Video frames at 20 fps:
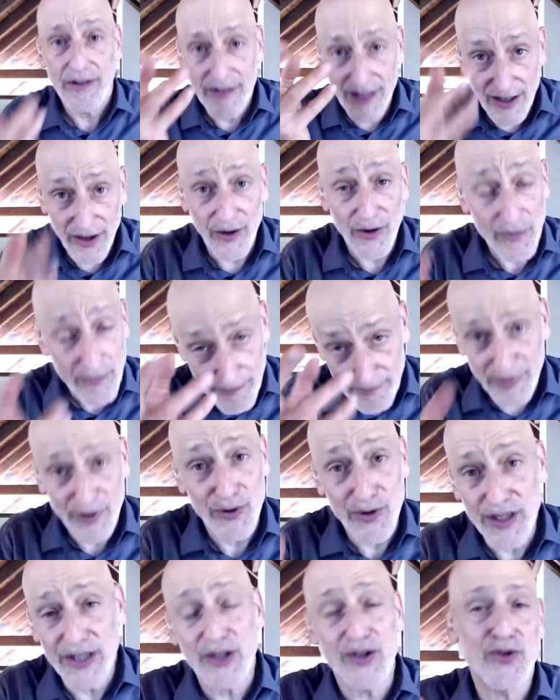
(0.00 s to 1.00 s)
You know,
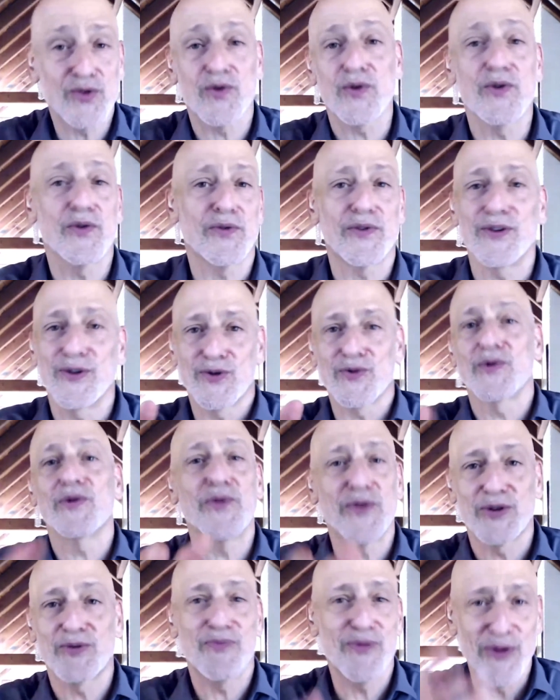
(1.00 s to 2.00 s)
beauty is truth and
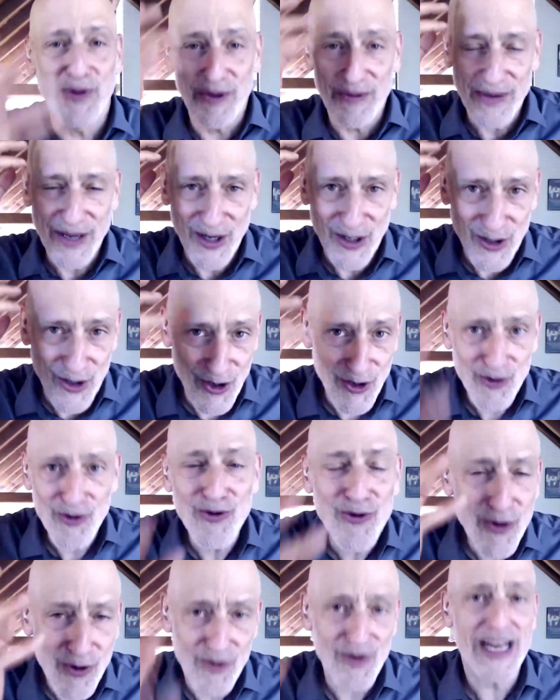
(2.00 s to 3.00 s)
truth is beauty because
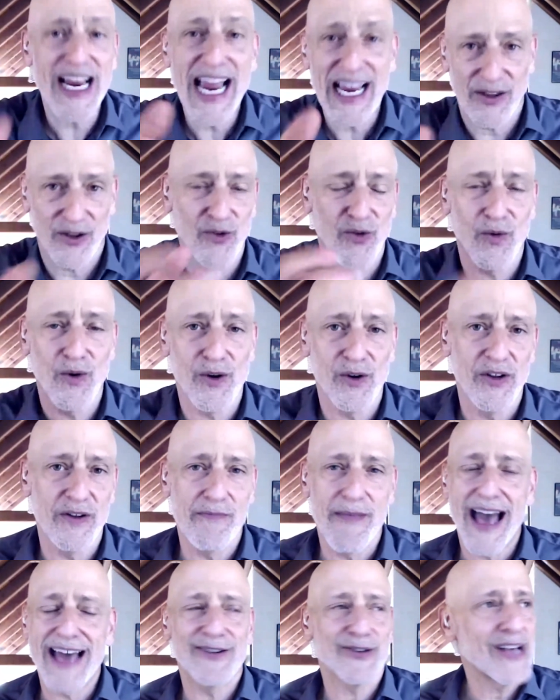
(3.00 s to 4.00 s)
you create the world
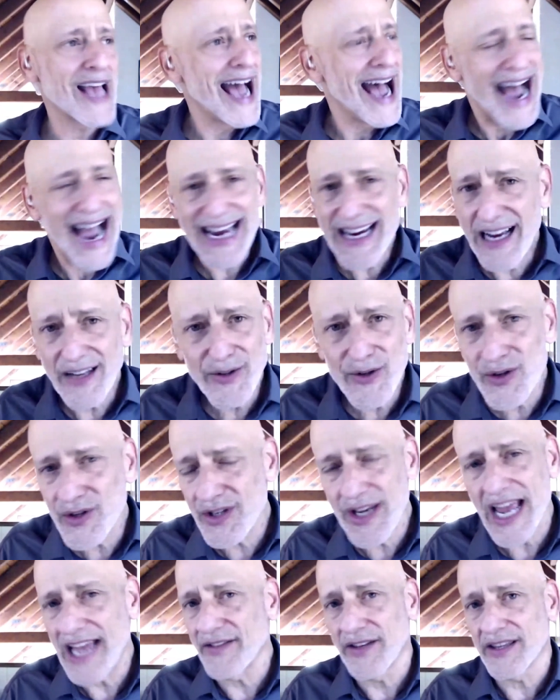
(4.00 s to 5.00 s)
that matters. I
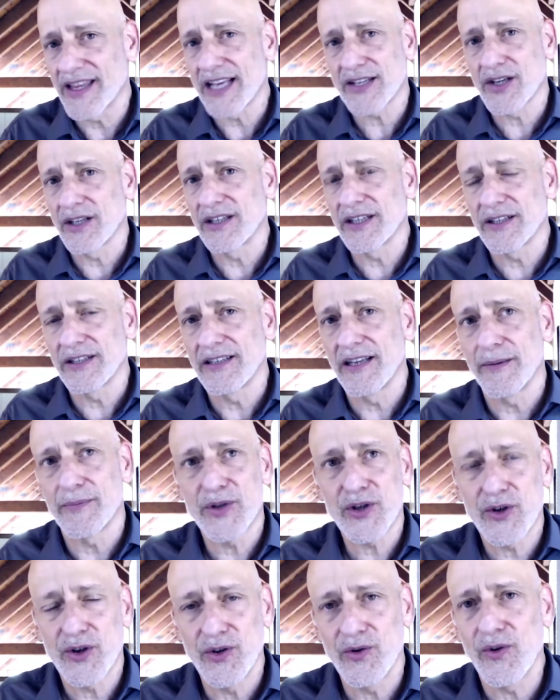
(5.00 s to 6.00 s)
understand that that's a little
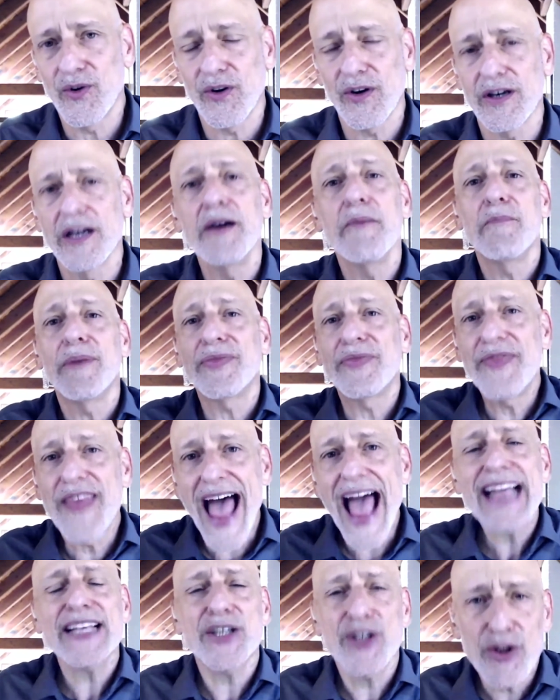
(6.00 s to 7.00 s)
obscure, but
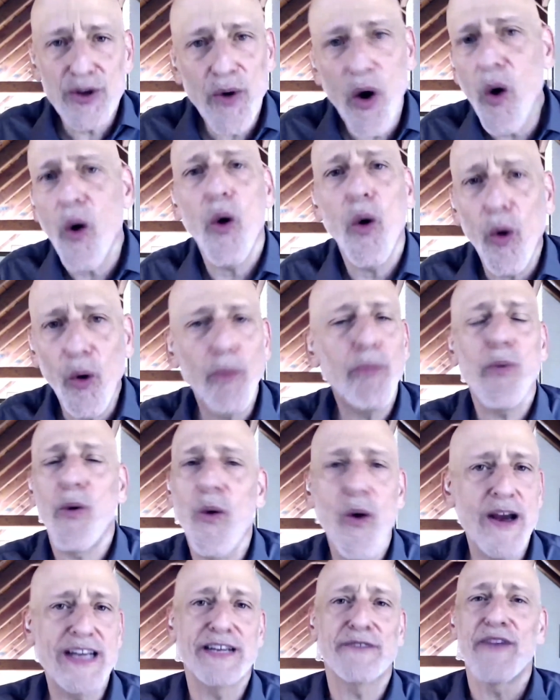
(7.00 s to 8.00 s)
that's the whole
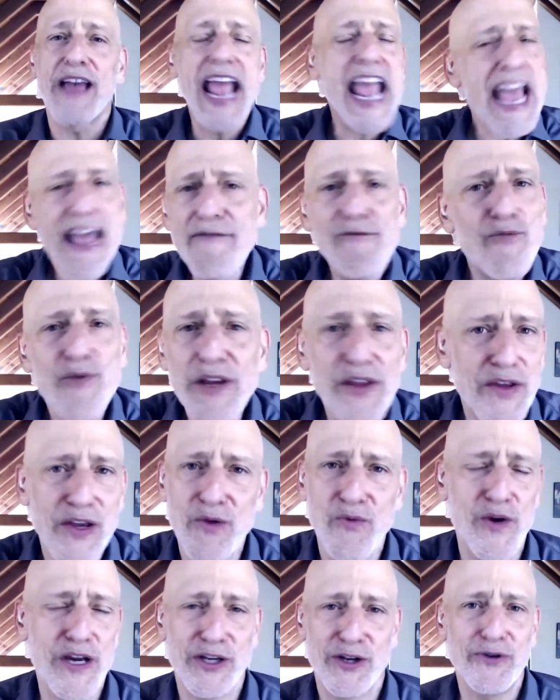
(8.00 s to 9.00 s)
point of
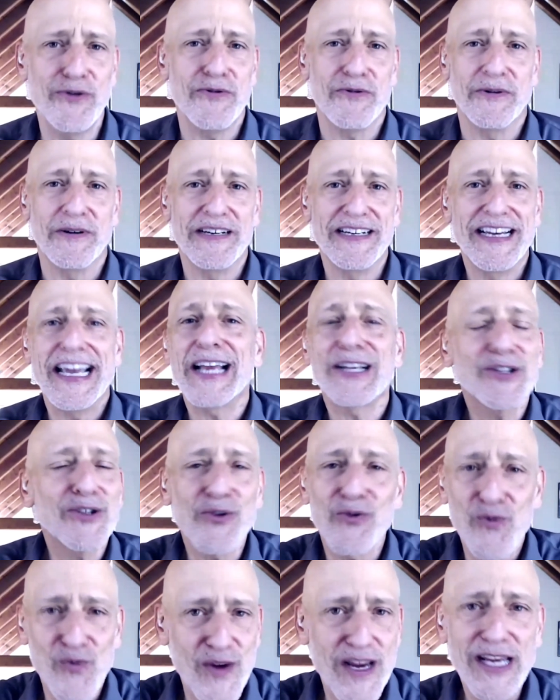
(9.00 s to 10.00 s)
everything we do. It's
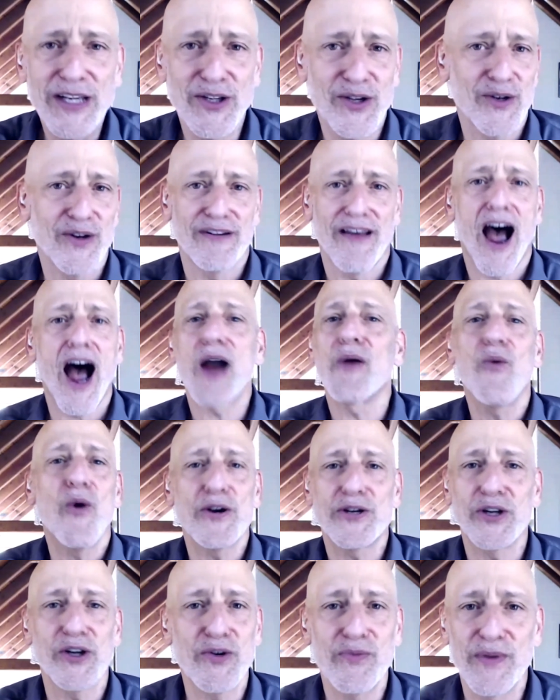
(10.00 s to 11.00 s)
the reason I
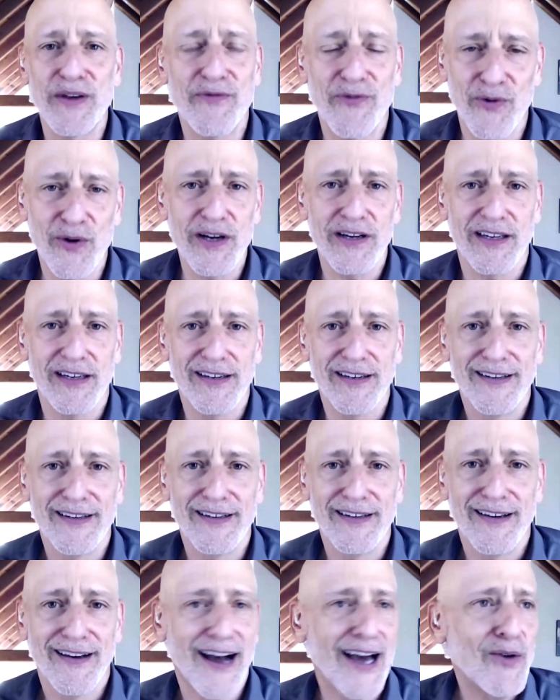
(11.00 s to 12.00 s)
want you to be free.
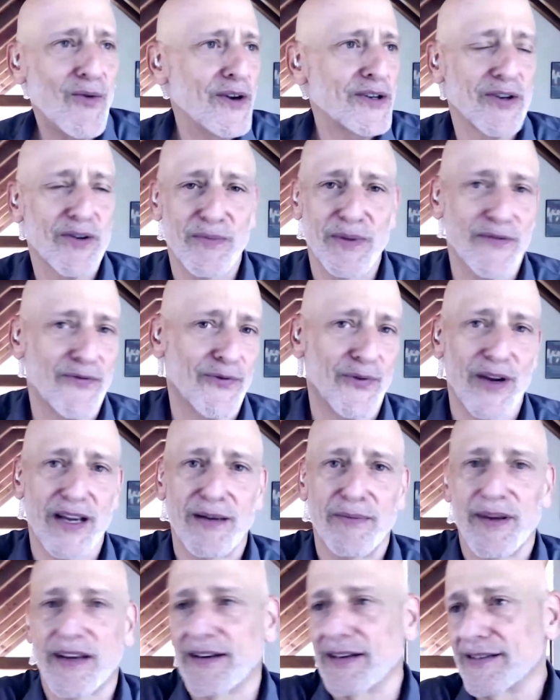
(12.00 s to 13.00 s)
I don't want you to be
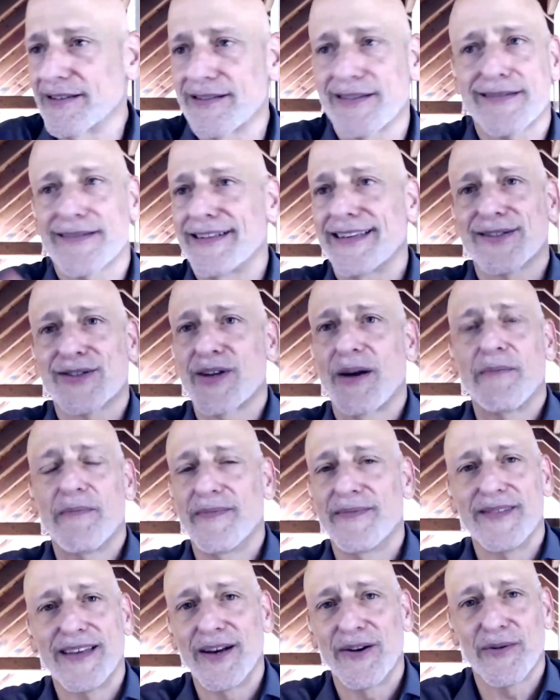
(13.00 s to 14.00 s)
free because it's
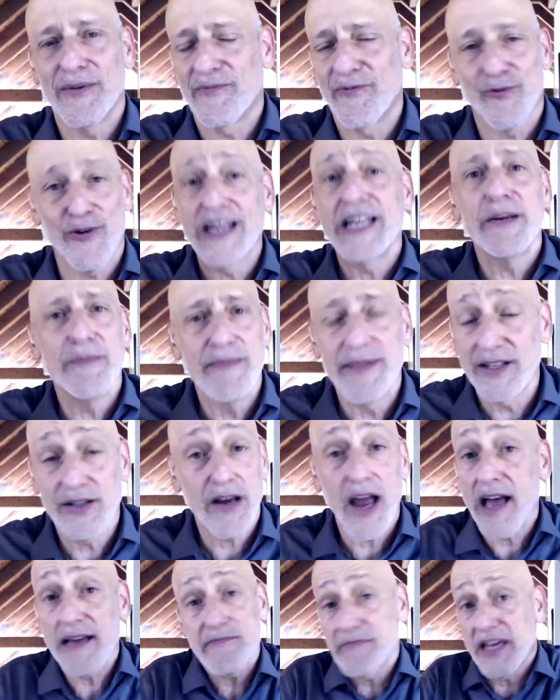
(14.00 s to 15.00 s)
some, you know, freedom is
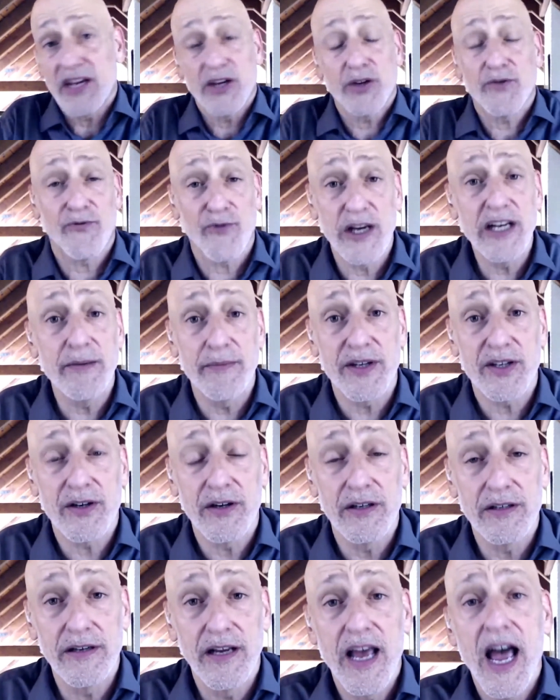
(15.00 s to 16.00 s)

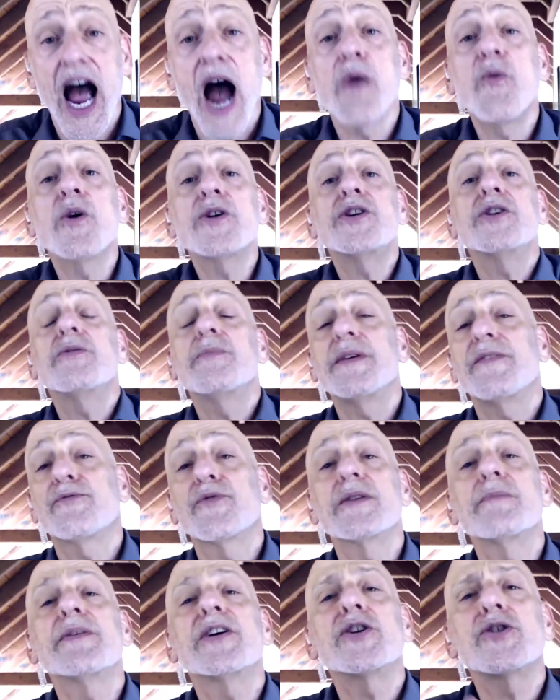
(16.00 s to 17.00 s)
good. I want you to be
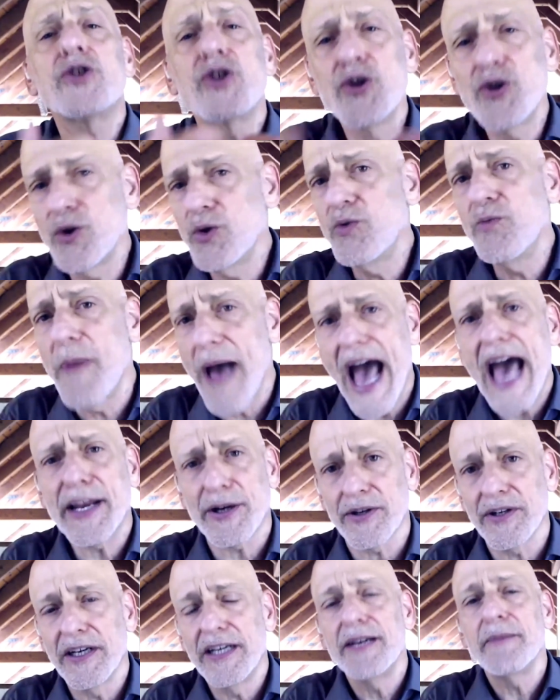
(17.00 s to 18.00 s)
free because you
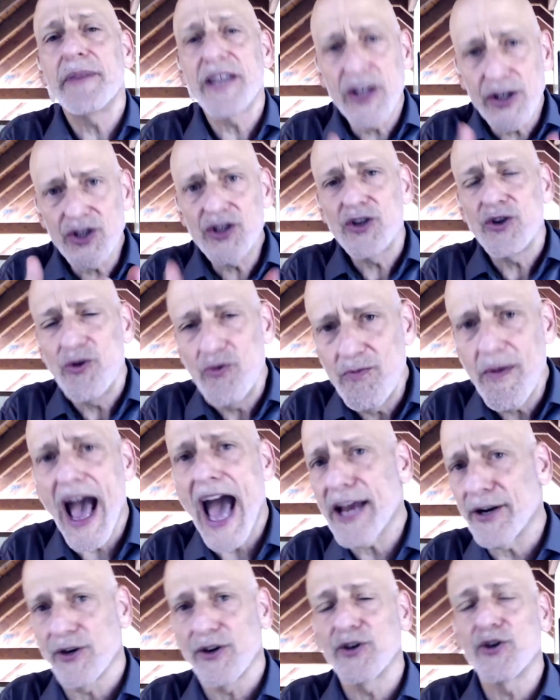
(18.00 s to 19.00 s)
matter. Because you matter.